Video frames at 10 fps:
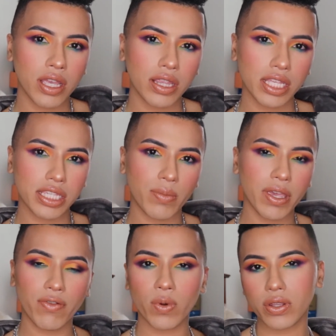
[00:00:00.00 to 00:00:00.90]
this could be
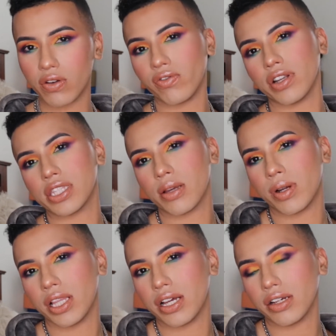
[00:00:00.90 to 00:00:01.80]
if you want to do a fun summer
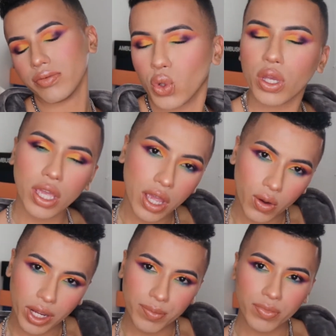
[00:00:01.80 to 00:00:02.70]
look,
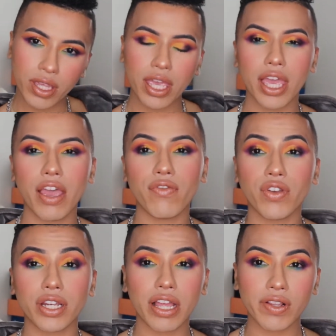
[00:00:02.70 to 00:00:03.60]
okay? If
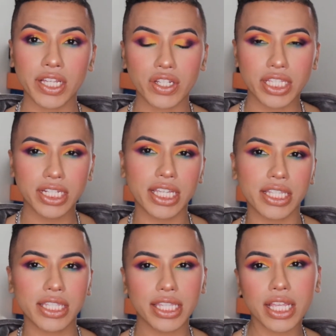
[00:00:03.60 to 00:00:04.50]
you're definitely interested,
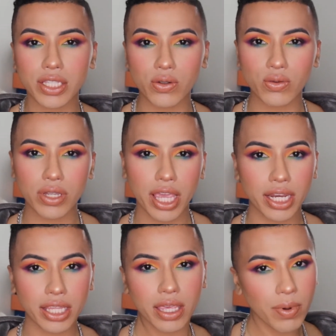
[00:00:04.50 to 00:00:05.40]
then stay tuned and
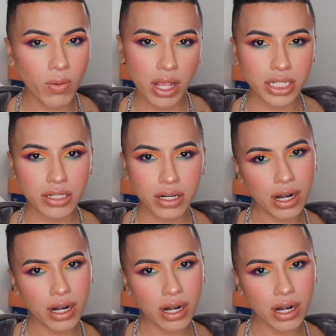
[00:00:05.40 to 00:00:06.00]
keep on watching.